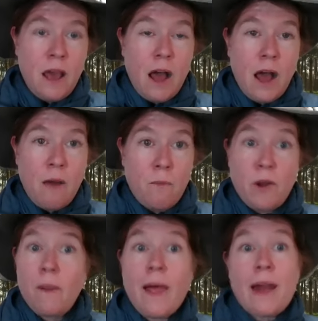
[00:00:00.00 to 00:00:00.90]
Uh, we
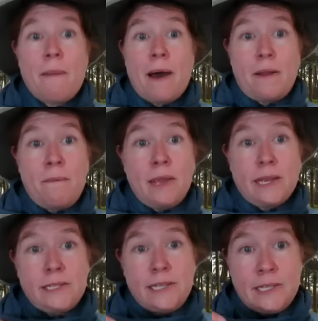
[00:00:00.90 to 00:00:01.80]
know a lot about him
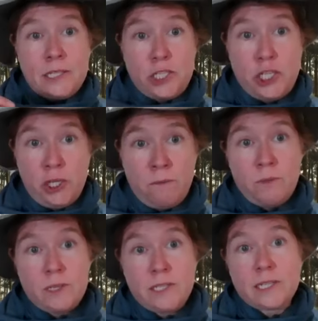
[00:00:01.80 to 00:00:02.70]
because his tomb
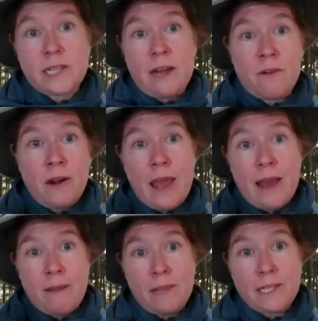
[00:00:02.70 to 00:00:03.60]
was discovered
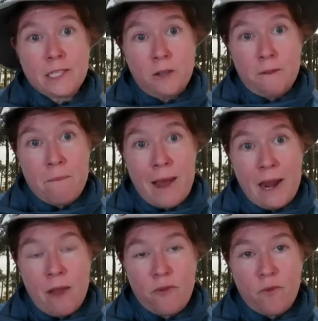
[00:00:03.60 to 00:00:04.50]
at a place called
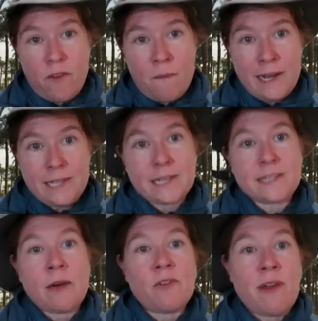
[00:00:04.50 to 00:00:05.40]
Abydos, it's about a
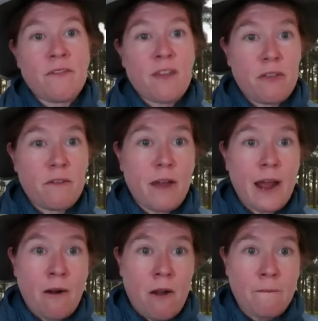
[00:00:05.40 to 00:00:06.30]
six-hour drive south of
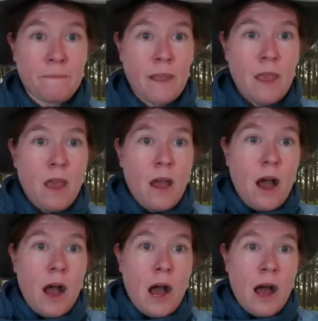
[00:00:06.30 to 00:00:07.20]
Cairo,
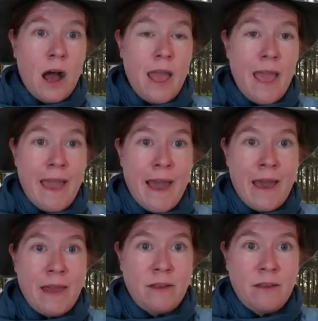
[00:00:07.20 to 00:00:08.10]
uh,
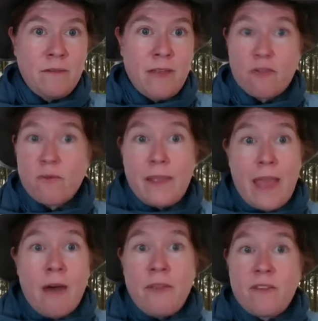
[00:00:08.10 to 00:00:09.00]
and that's really
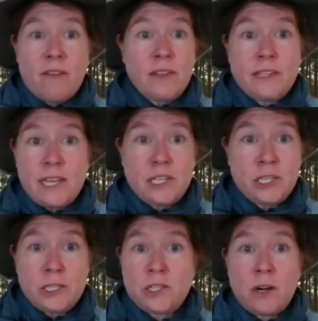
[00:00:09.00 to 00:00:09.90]
how the
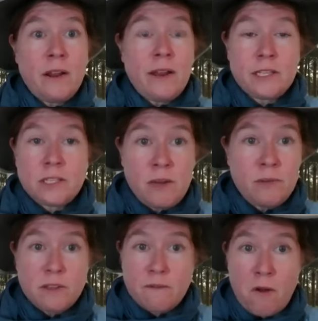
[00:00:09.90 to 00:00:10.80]
civilization started. It's
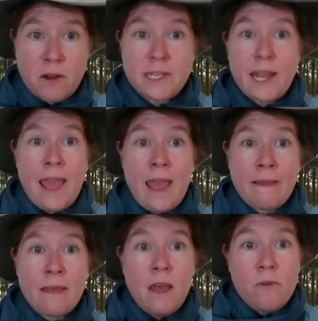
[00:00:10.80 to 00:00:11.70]
was the first king.
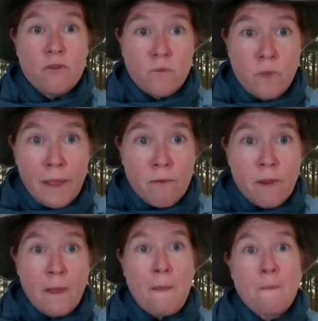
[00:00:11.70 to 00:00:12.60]
It's really
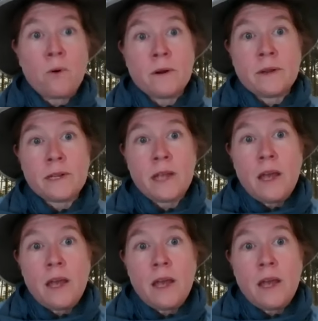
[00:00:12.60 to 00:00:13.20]
really important.